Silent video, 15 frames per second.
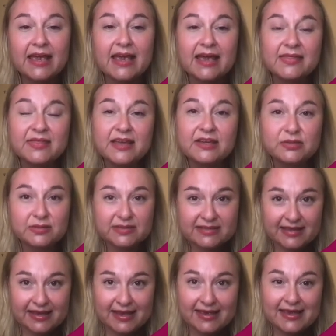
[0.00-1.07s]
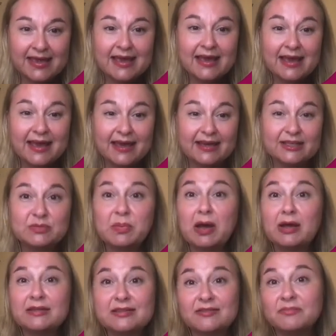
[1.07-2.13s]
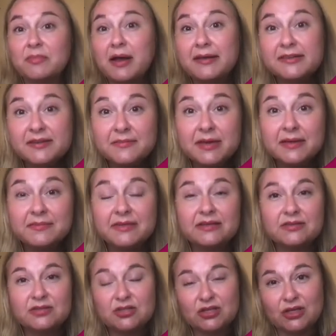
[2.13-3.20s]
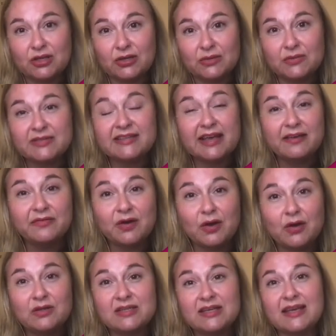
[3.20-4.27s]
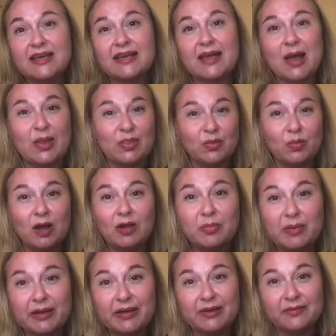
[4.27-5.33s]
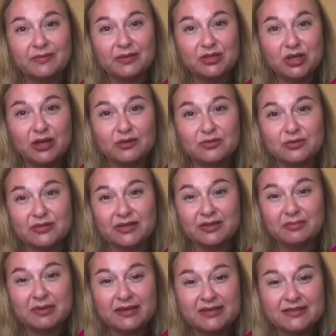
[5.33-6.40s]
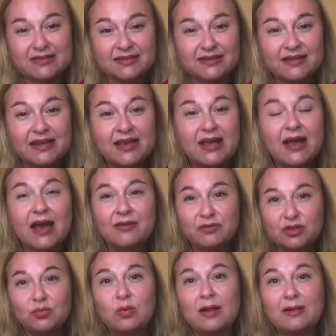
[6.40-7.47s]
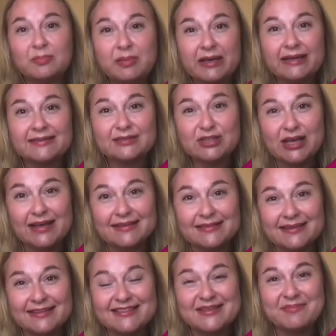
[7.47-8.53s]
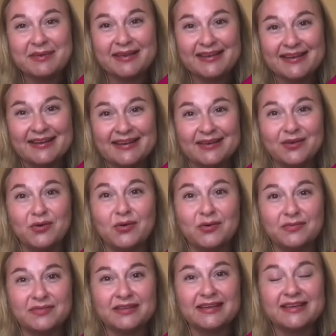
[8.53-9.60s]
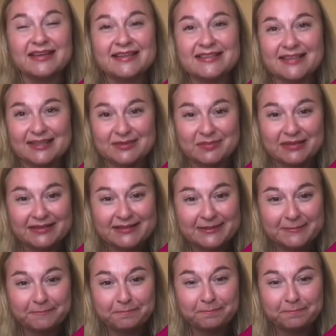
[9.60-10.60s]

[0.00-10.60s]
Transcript: And then you'll see, as part of my commitment to safeguarding and the well-being of the child or young person, I've got a well-being check at the beginning of the assessment.